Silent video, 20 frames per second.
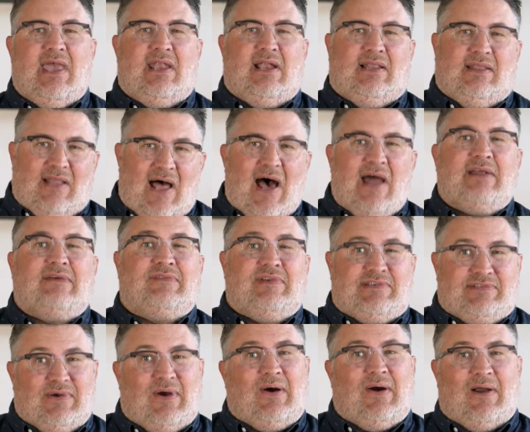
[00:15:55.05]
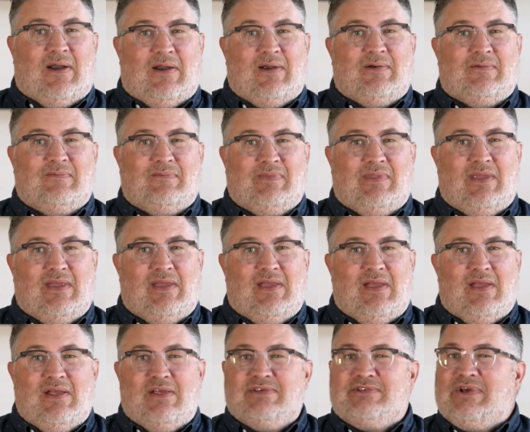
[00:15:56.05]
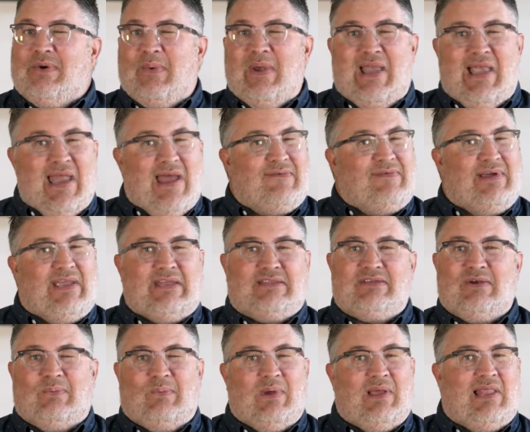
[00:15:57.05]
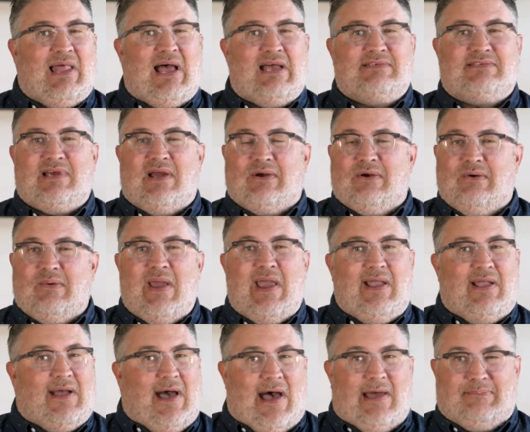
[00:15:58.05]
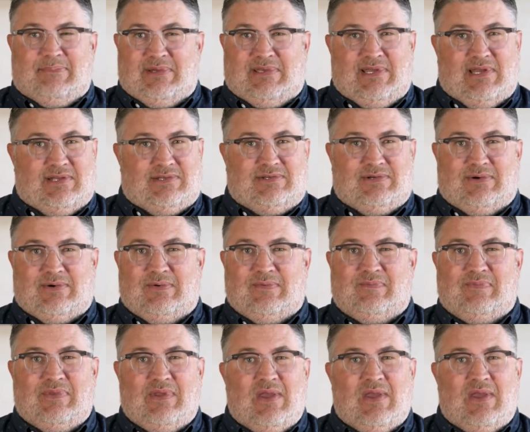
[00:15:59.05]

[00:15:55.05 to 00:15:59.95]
And a lot of us are. So we never get to realize our great God potential.